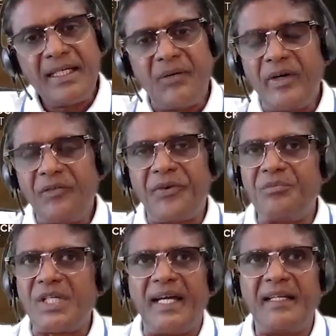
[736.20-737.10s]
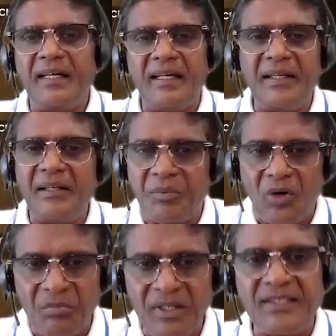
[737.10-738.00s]
away from China and
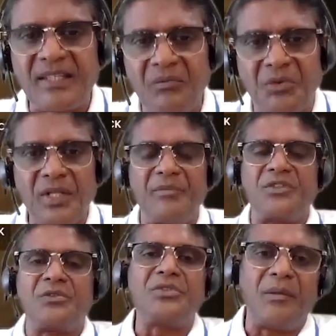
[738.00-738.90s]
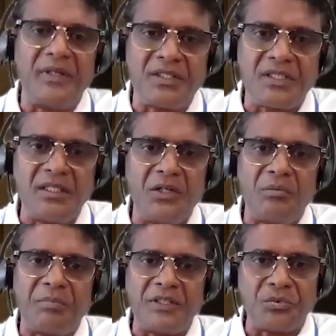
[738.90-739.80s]
probably to some extent
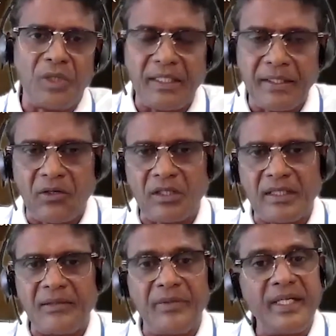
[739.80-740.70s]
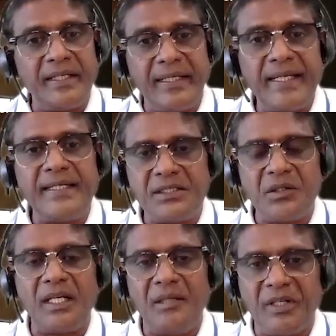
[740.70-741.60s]
Europe plus one and all that, where India is the
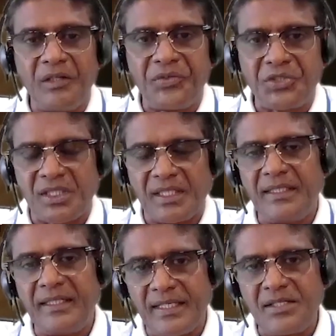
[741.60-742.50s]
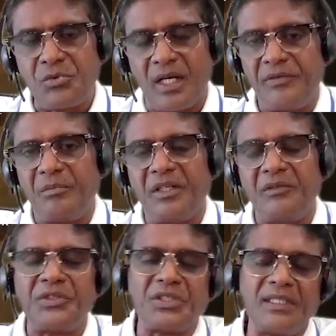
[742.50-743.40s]
only beneficiary. India is one of the
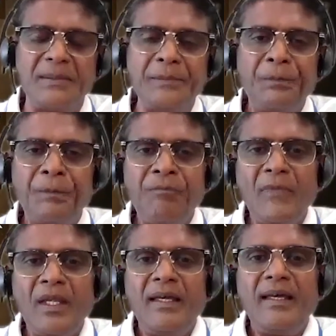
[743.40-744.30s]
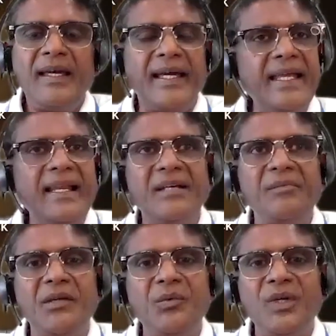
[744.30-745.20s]
beneficiary. Again, let
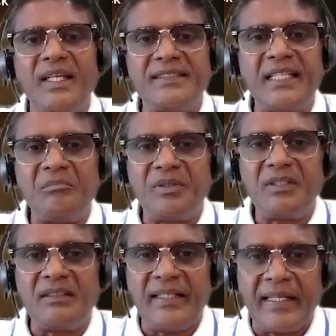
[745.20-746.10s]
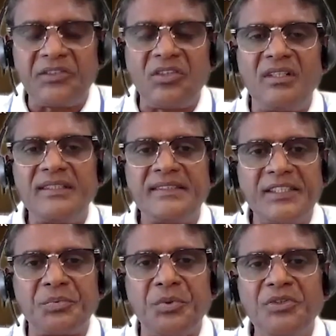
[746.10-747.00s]
me give you an example. Electronics
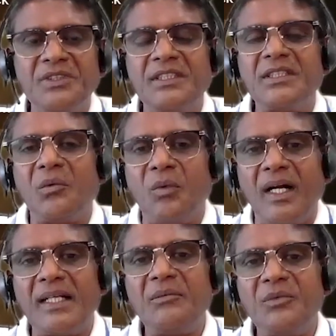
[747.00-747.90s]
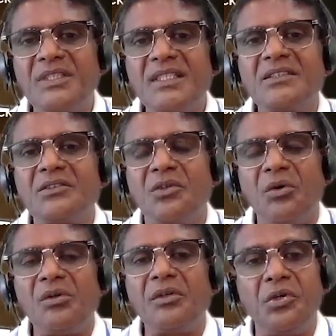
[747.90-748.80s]
exports is the one which has
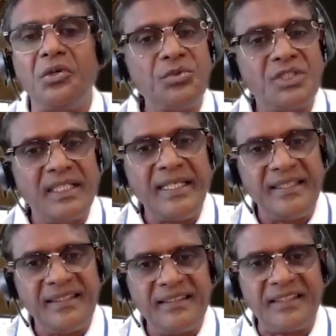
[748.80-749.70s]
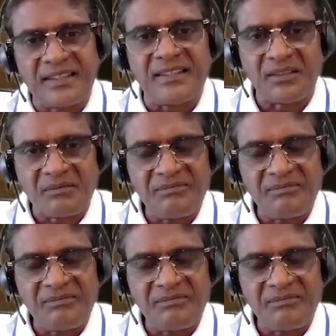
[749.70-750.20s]
grown hugely this year.